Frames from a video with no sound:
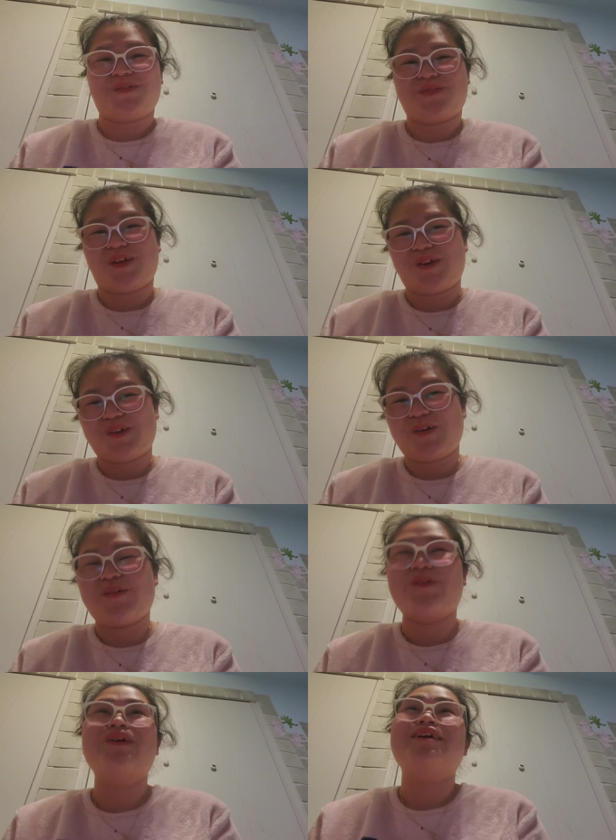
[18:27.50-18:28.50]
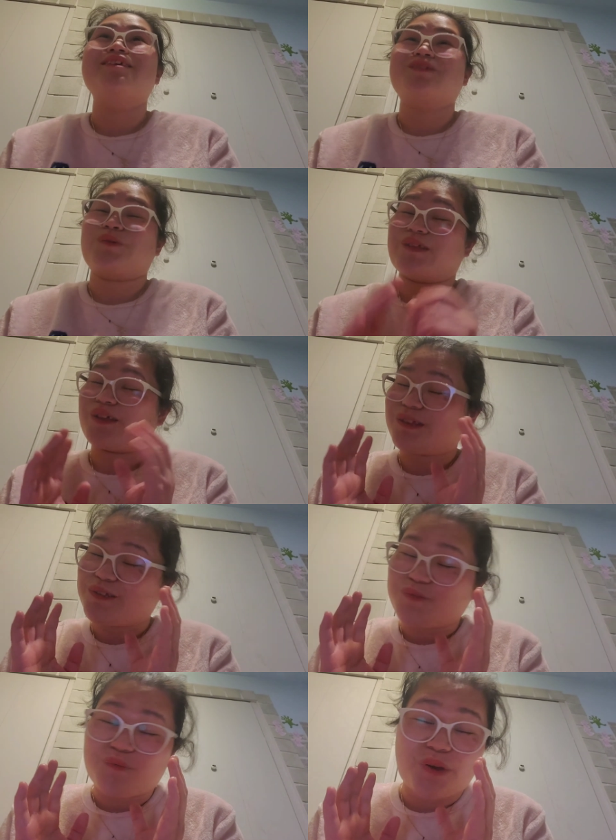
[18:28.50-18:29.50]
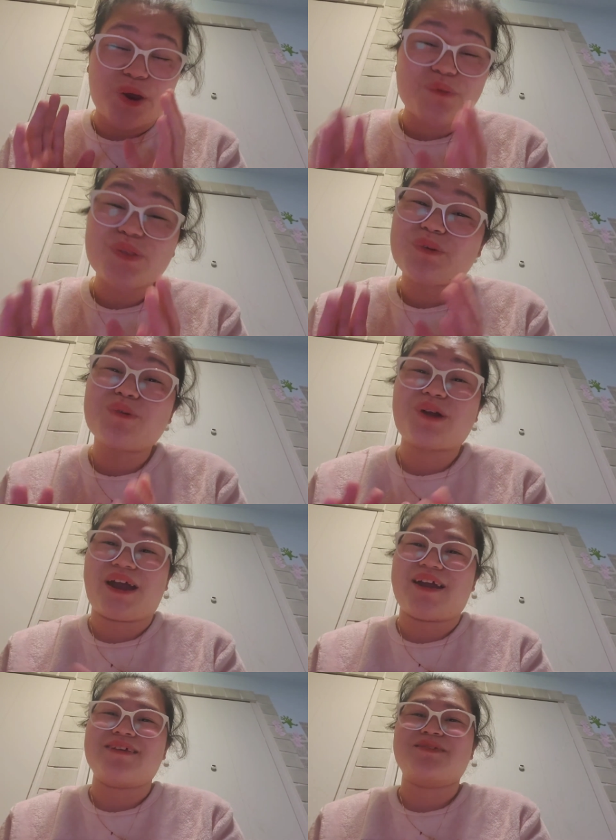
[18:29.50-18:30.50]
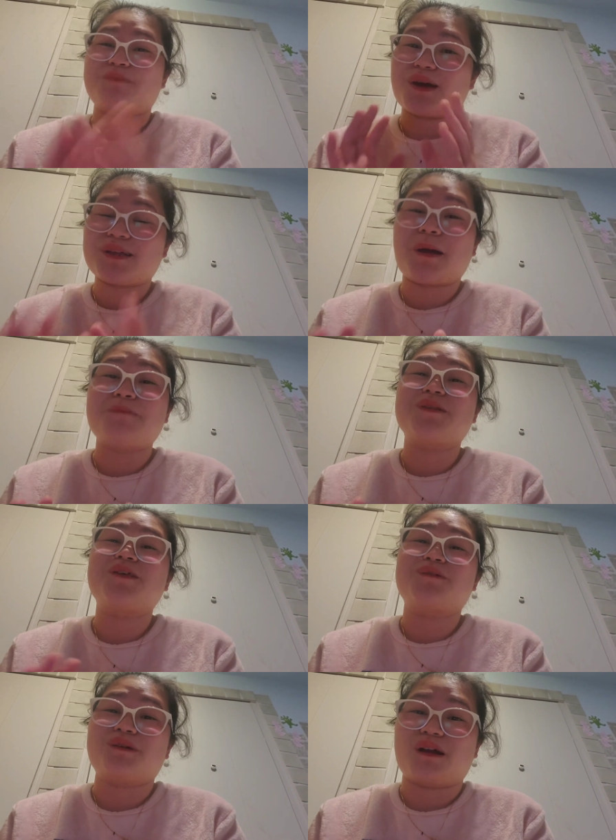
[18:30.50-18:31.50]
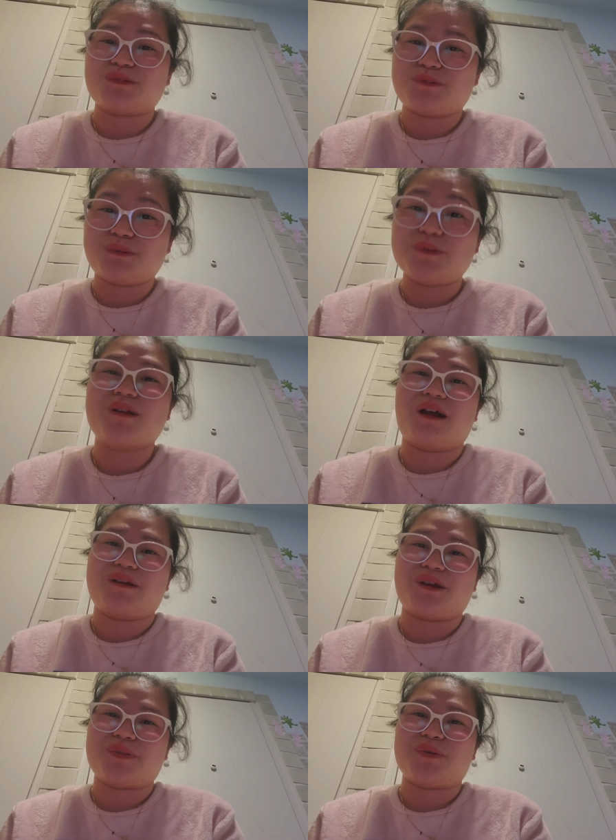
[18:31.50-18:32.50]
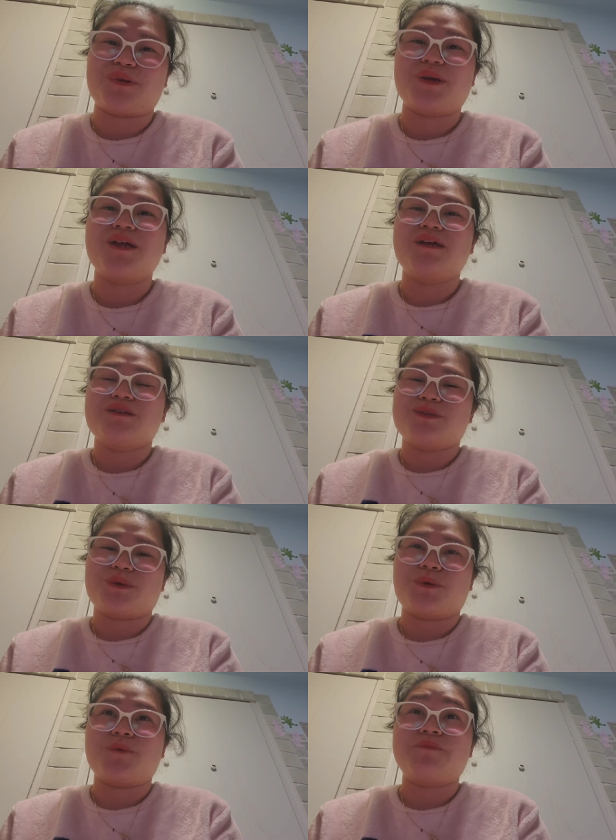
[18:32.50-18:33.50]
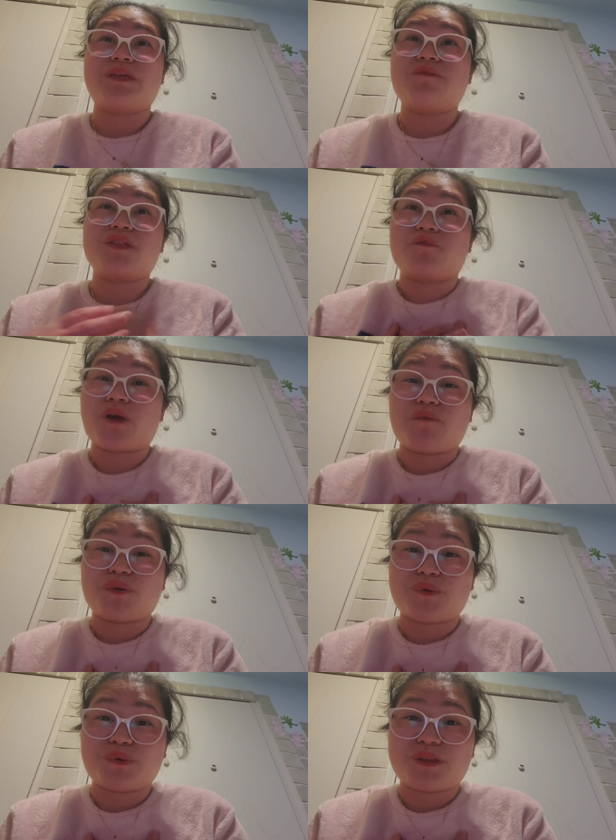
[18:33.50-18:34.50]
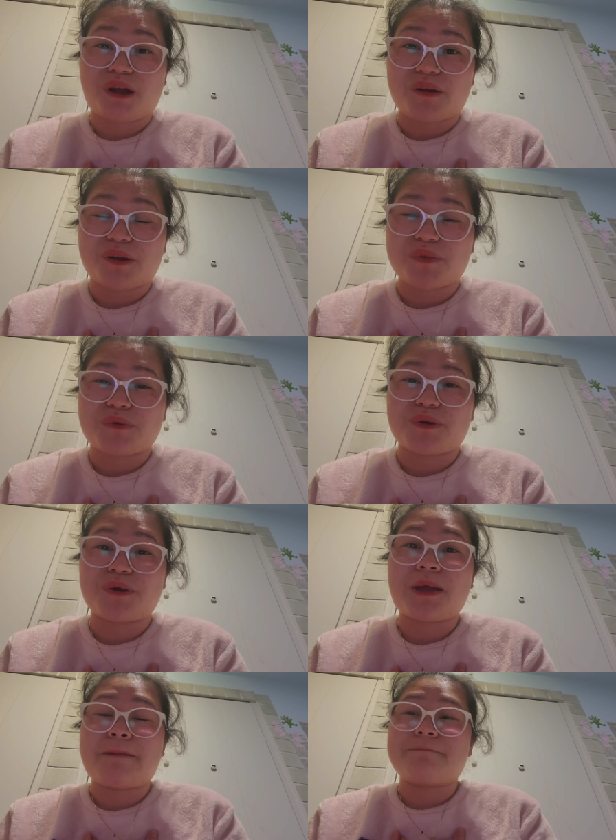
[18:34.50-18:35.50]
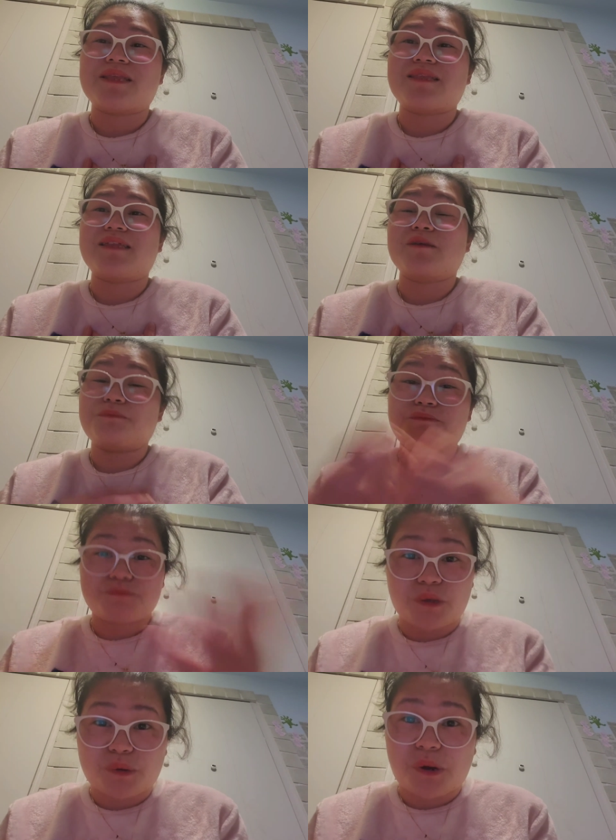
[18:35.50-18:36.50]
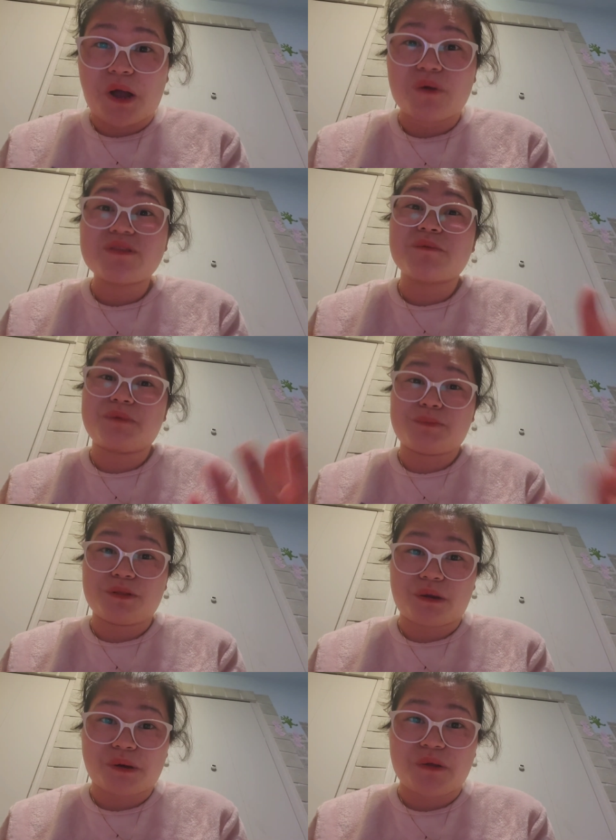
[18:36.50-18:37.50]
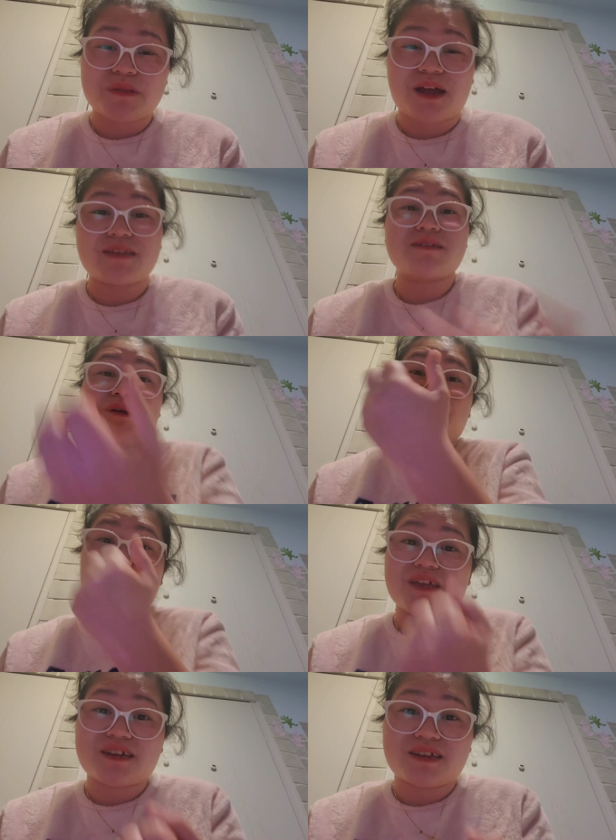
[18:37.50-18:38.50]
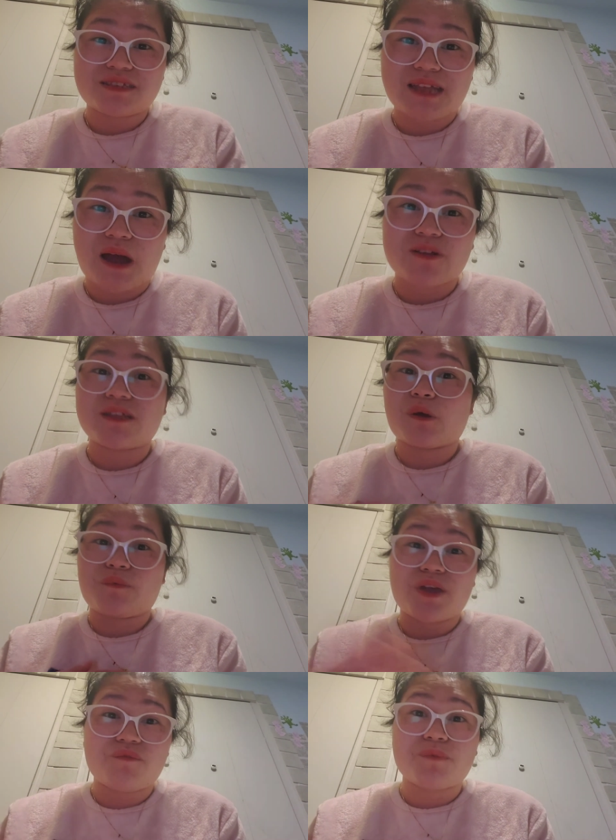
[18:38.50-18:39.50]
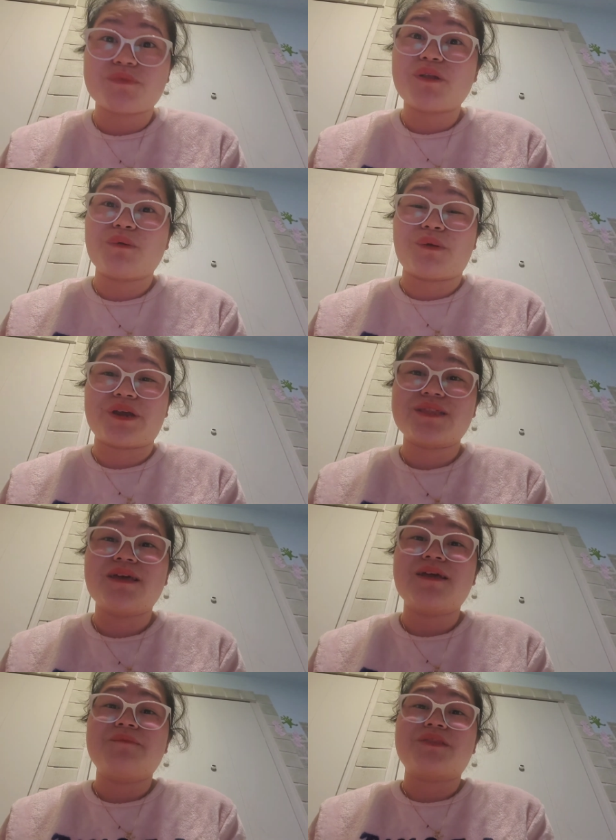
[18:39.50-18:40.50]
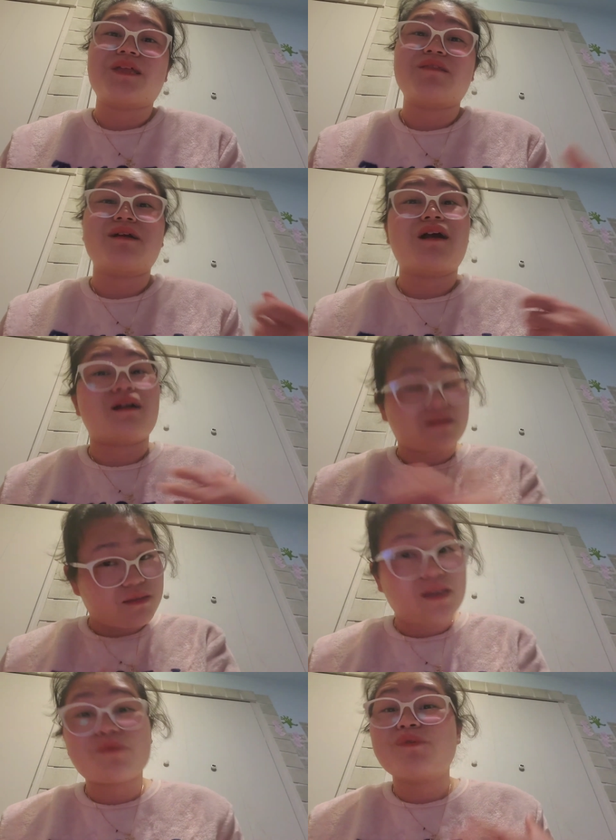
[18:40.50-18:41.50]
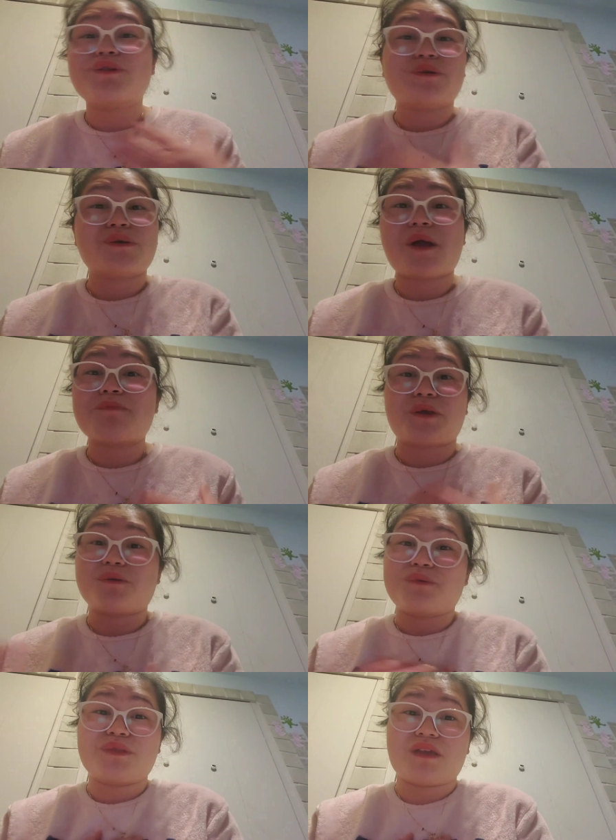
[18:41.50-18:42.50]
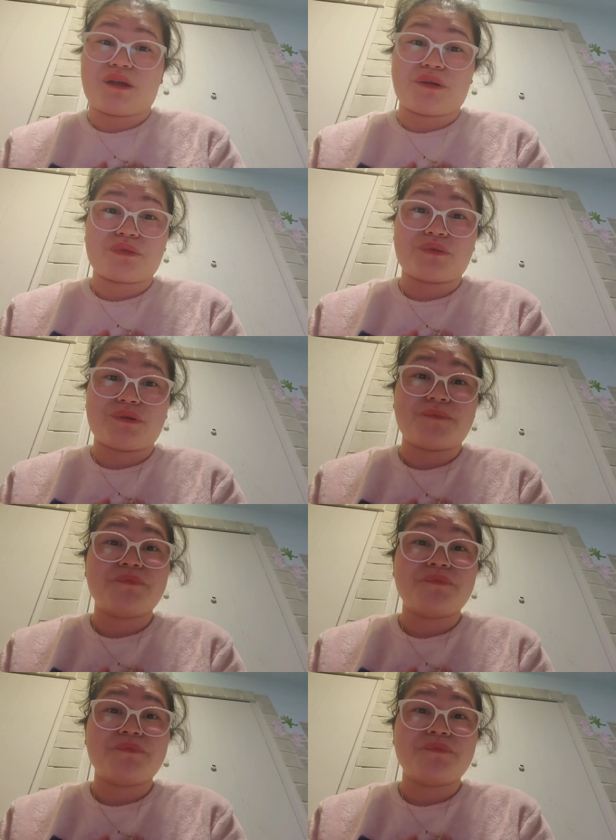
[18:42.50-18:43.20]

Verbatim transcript: There you go. So that is very true, guys. Bad company corrupts good character. So even if we have a good character, but then the, the crowd, the people around us are bringing us down and away from the Lord, then it will corrupt our good character.